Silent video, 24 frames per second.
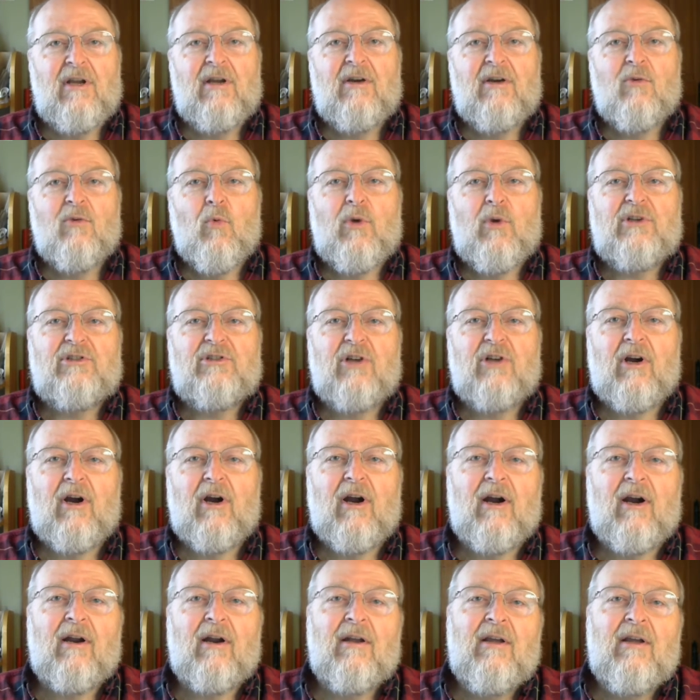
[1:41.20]
which
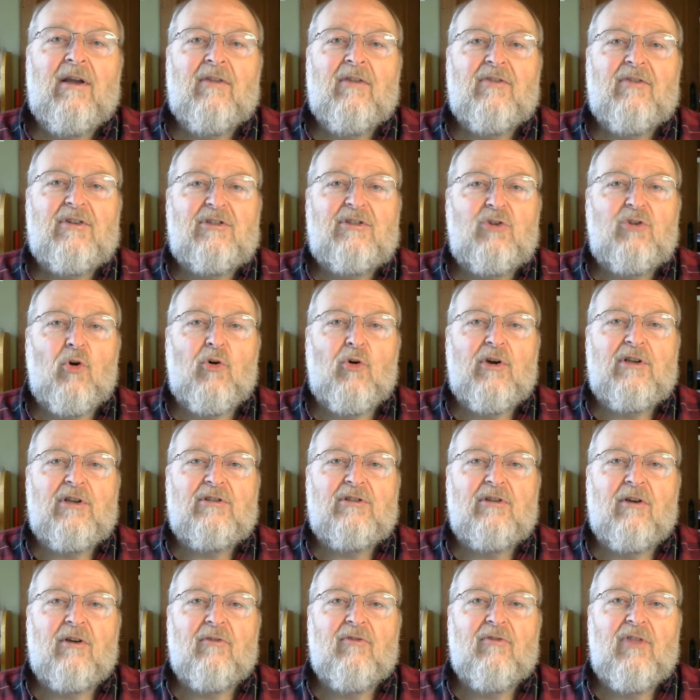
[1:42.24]
are the stories
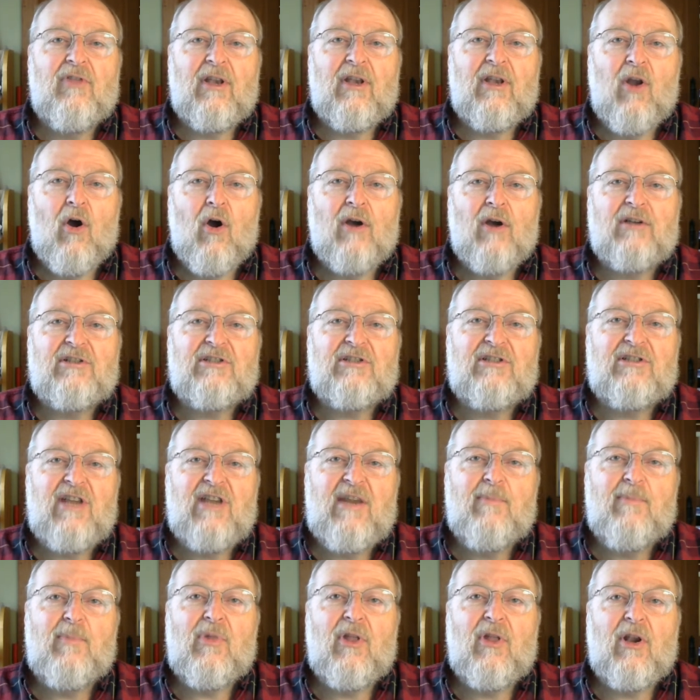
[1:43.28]
of the lost
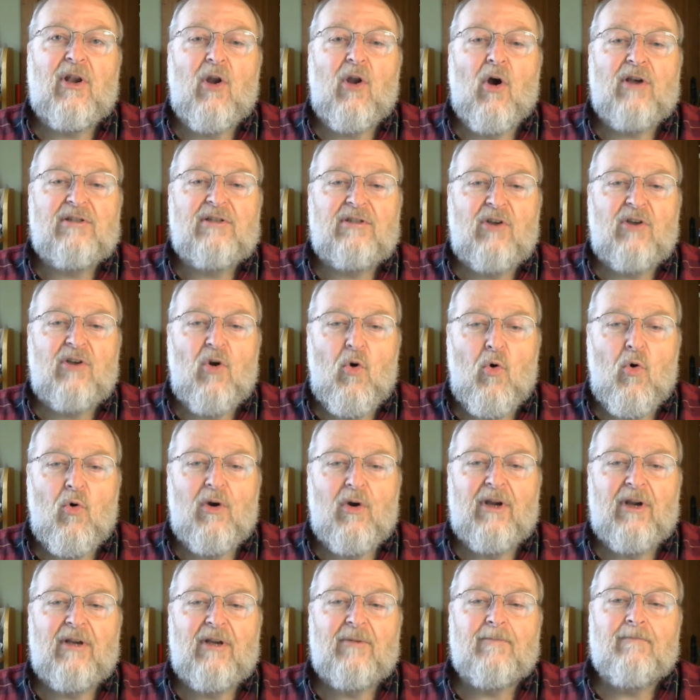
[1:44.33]
sheep and the lost
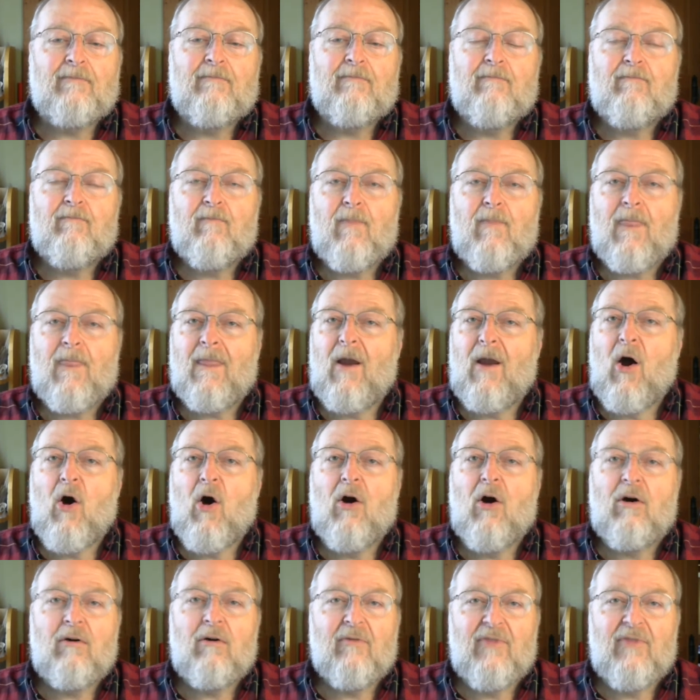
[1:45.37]
coin.
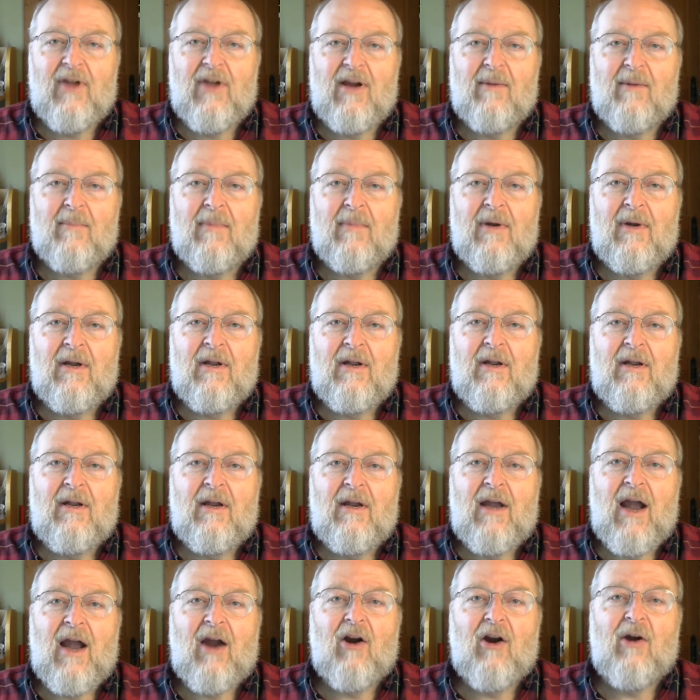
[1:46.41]
All of them
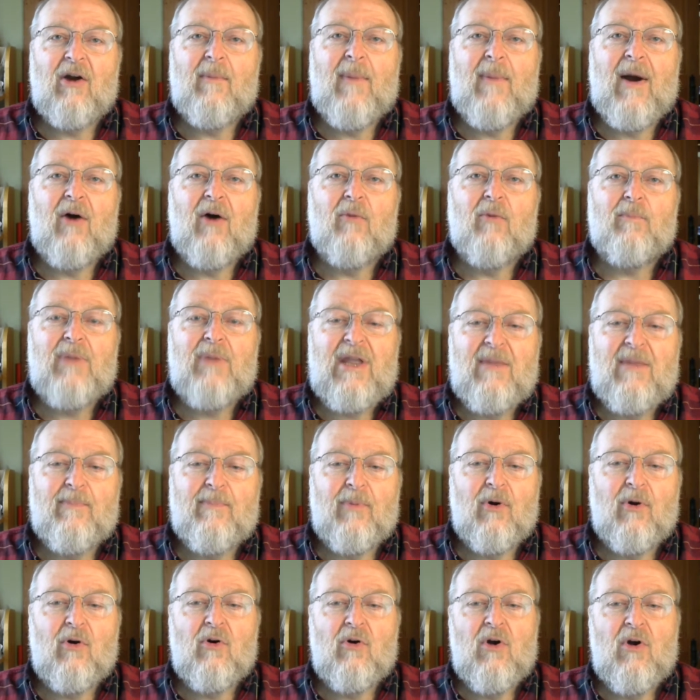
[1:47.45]
are about
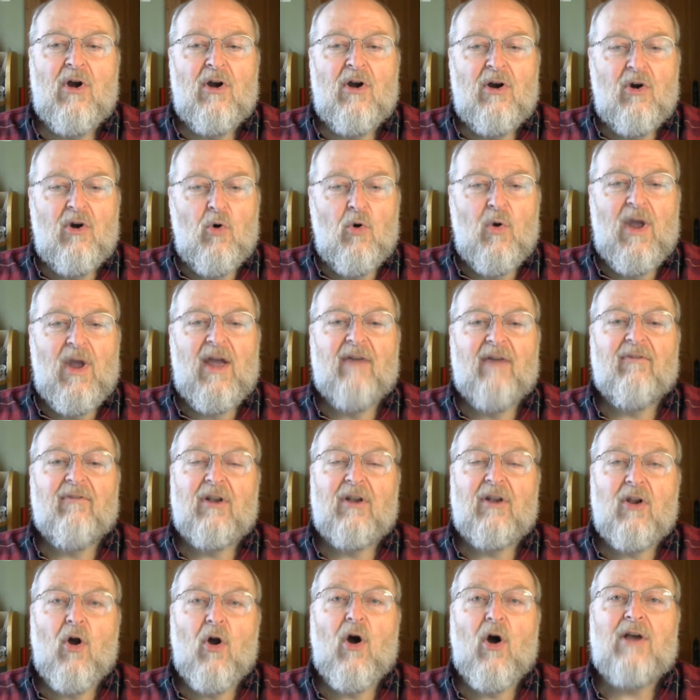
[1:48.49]
people who have
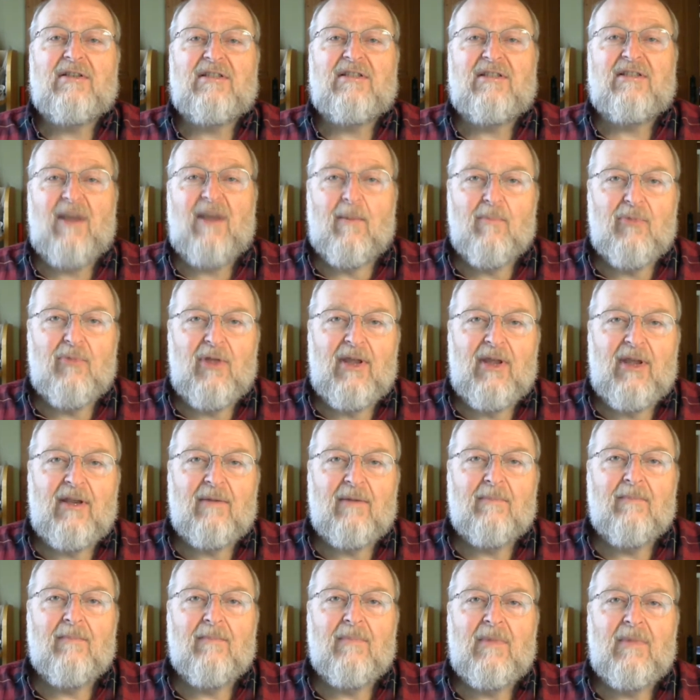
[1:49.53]
lost
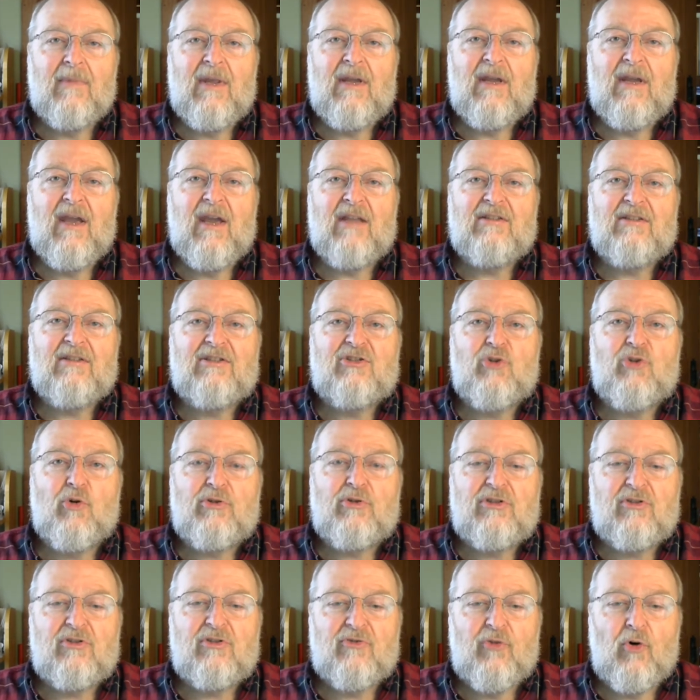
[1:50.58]
something and
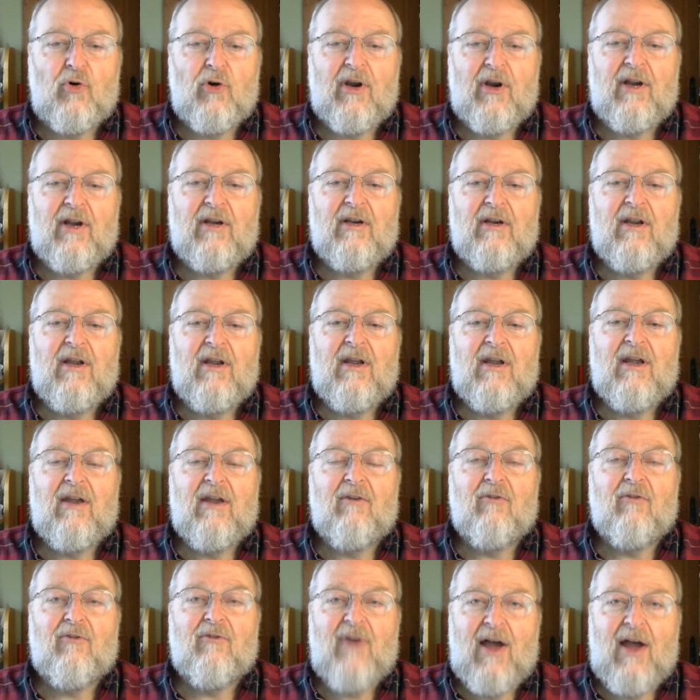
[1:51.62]
searched for it
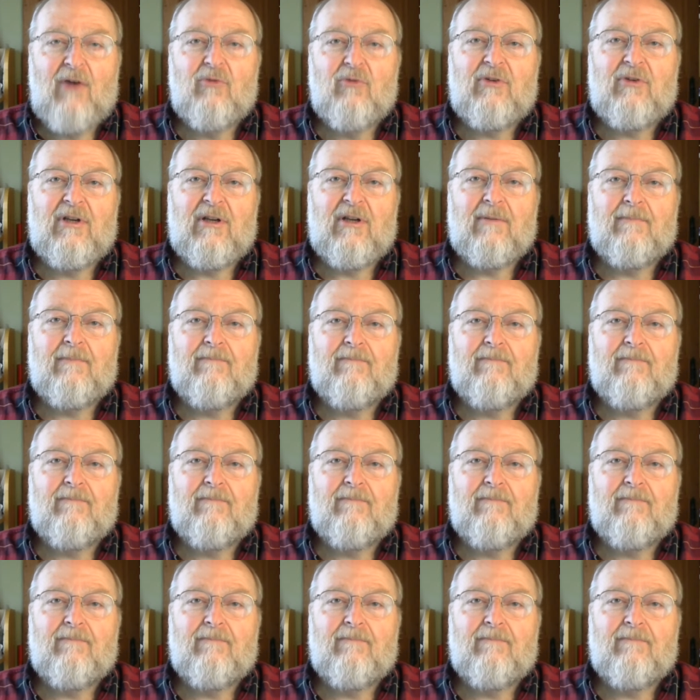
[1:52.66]
and found it.